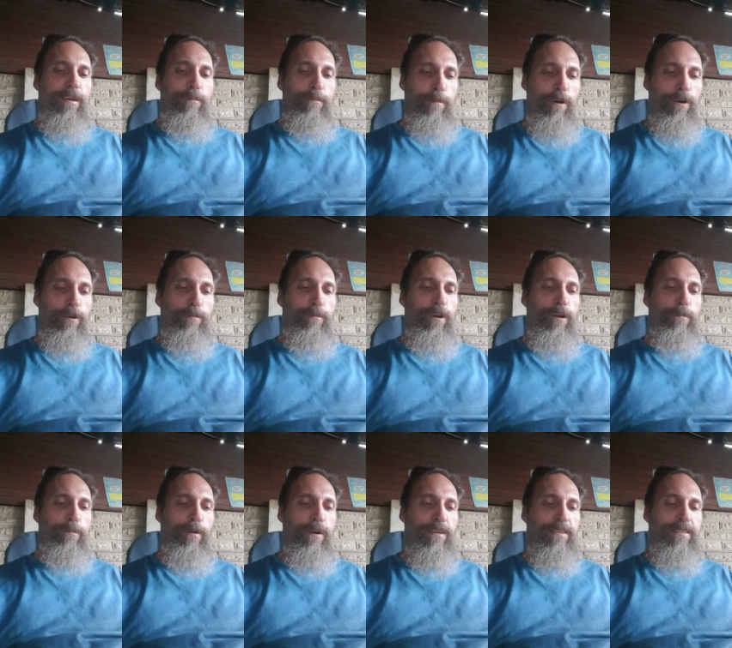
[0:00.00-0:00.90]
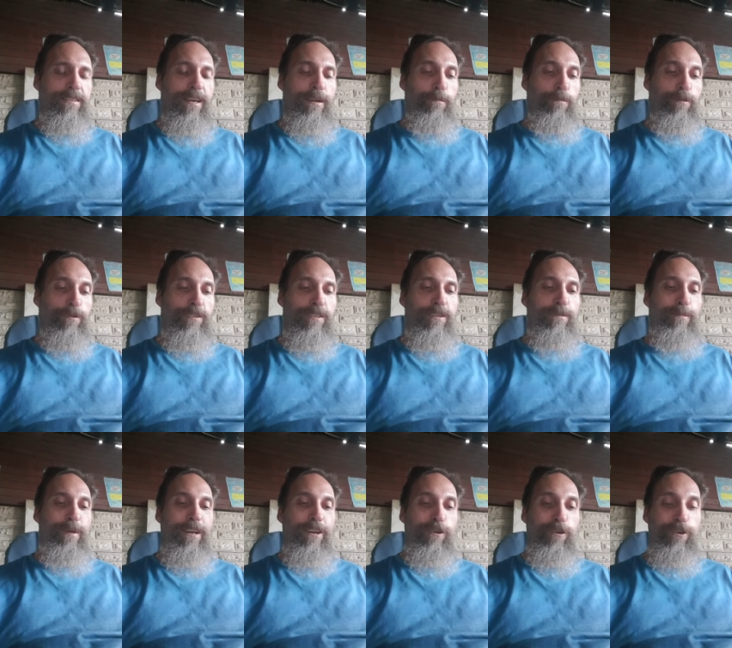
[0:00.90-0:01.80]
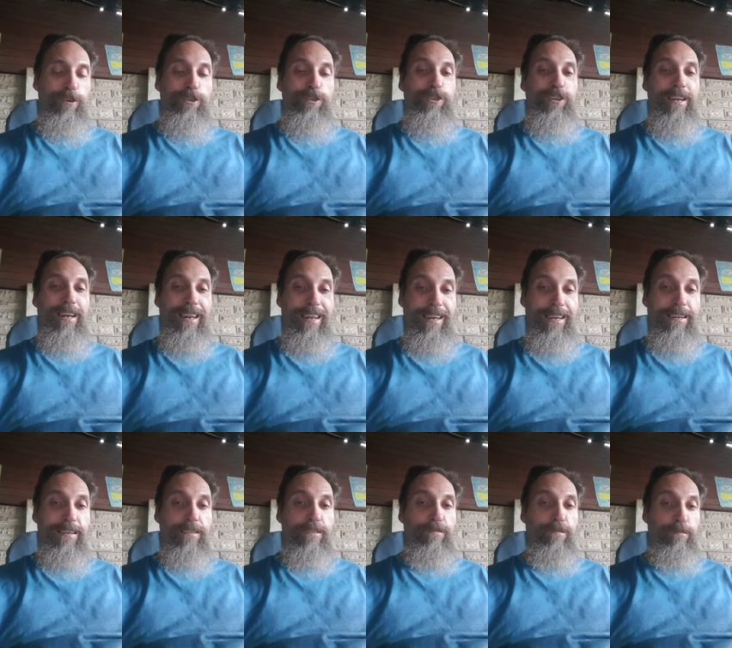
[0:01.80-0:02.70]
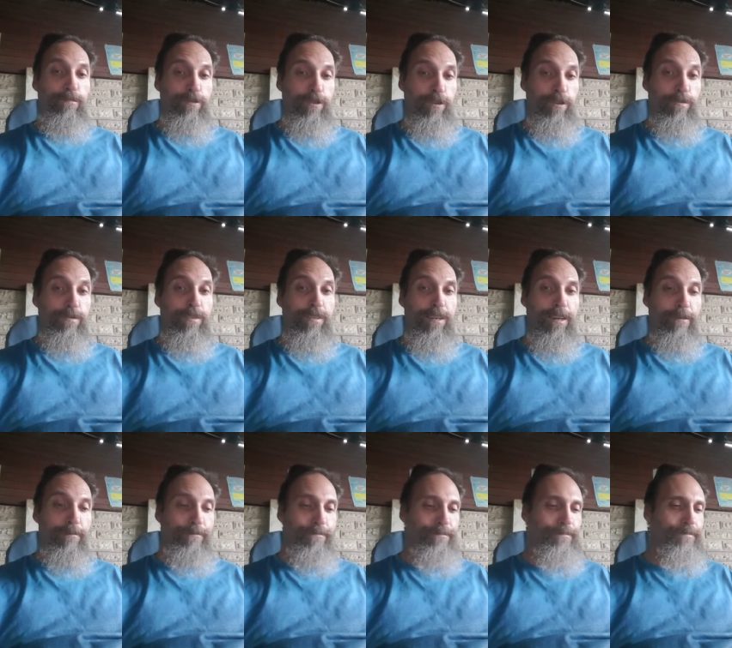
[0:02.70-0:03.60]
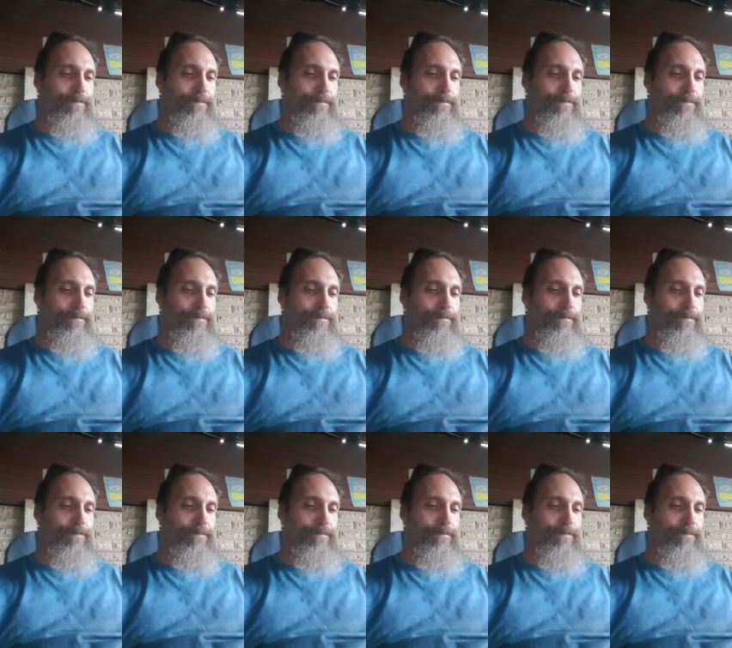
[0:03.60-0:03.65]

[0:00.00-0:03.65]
Mahmoud Abbas and Muslim and Christian leaders from Jerusalem.